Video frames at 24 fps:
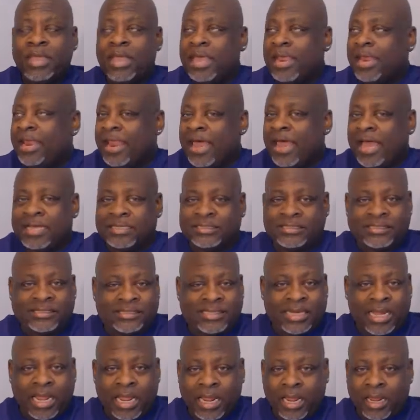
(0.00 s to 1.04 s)
Not
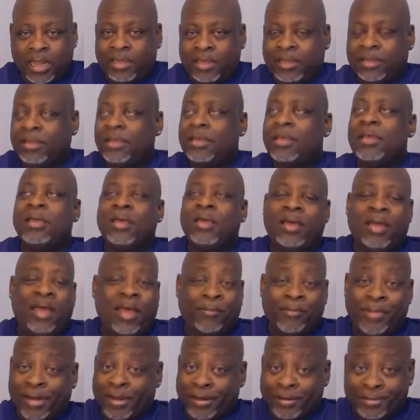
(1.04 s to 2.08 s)
steak. I'm
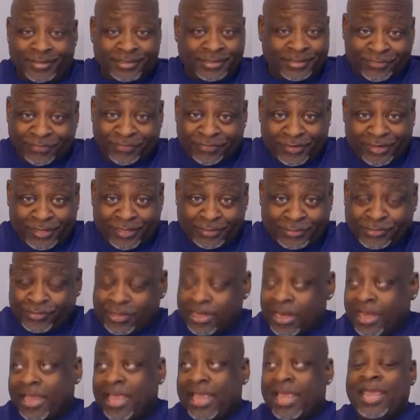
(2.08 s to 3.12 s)
allergic to fish, so
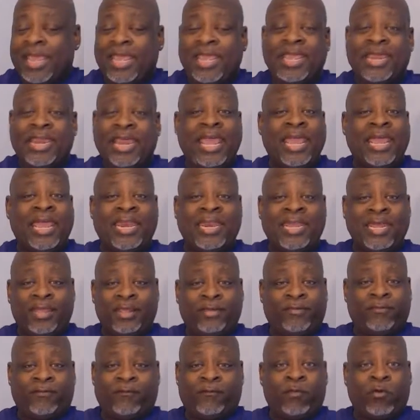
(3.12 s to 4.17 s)
I can't eat any
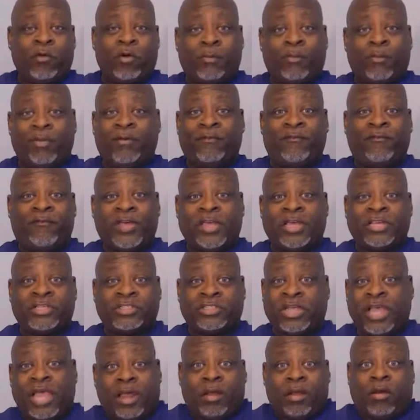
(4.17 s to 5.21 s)
form of fish
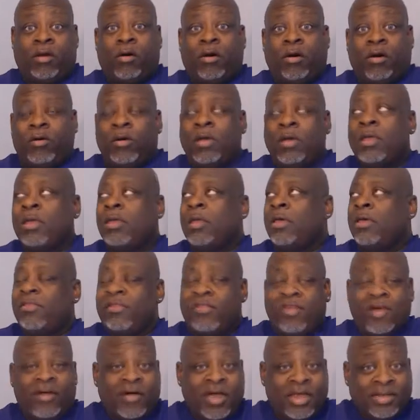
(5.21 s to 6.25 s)
at all,
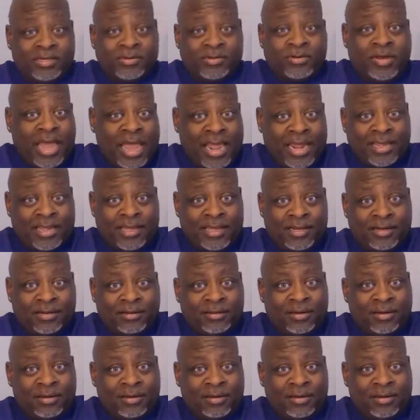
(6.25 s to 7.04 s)
though I do like it.